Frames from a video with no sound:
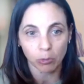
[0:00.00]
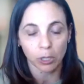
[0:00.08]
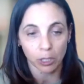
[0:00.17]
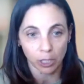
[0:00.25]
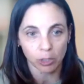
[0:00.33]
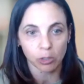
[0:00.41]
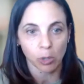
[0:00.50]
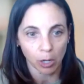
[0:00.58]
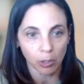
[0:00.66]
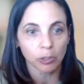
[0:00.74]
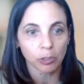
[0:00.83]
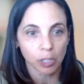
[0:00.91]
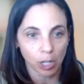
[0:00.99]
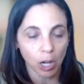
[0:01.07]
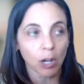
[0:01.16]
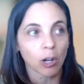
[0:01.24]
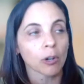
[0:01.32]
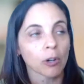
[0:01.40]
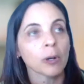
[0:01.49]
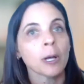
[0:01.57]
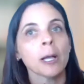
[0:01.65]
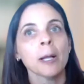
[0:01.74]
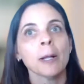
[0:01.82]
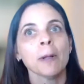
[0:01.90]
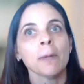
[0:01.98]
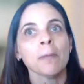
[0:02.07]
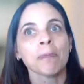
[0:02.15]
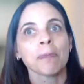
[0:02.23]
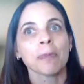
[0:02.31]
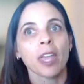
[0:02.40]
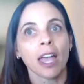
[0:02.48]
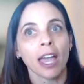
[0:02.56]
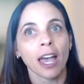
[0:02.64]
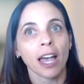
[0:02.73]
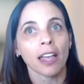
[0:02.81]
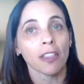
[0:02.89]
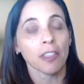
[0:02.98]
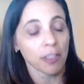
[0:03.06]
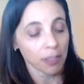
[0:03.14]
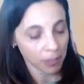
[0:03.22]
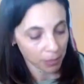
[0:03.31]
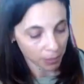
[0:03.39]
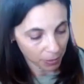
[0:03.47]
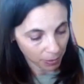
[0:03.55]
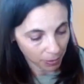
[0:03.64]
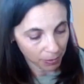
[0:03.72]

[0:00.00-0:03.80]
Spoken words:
really struggled to go. And